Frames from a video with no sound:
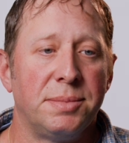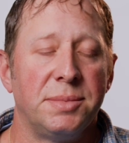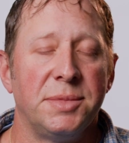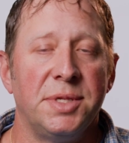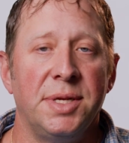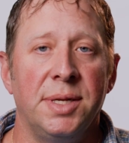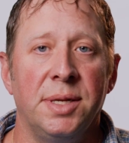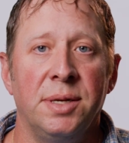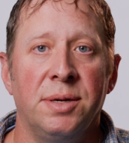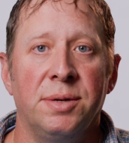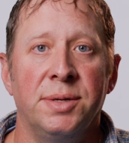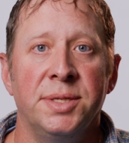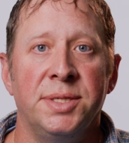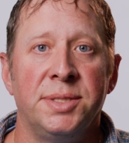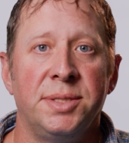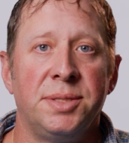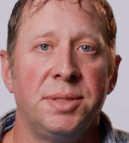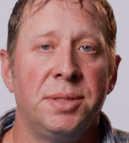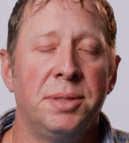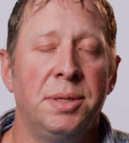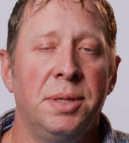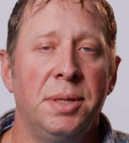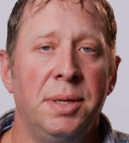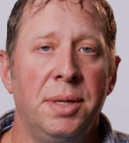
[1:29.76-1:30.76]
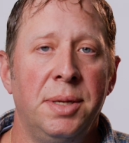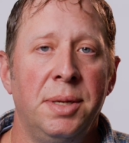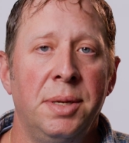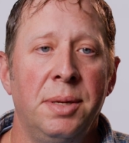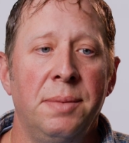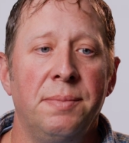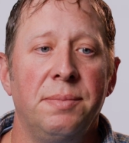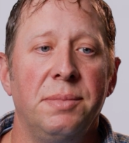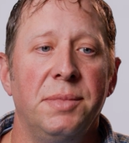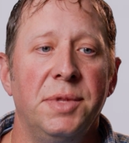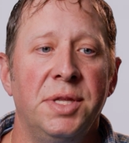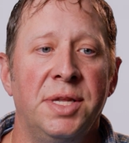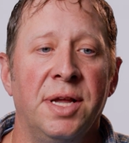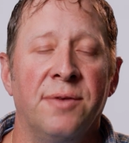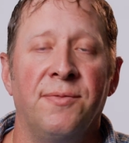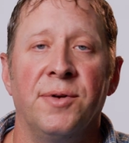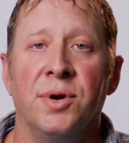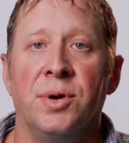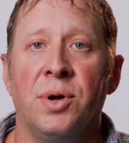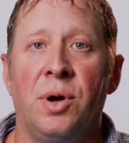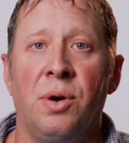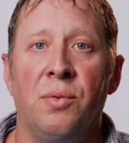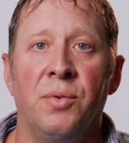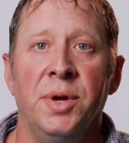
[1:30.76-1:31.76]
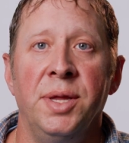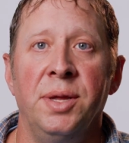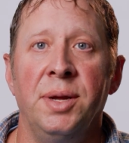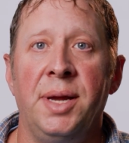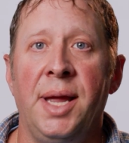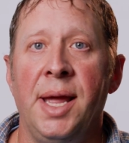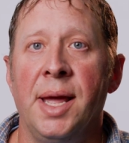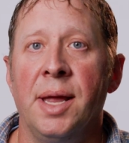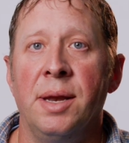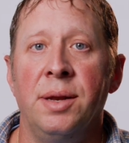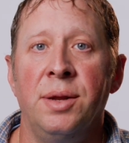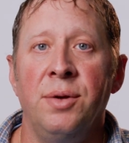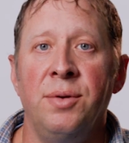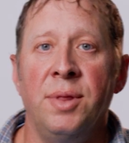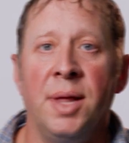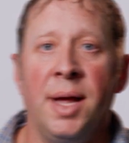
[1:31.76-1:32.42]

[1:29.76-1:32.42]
It's difficult when you can't do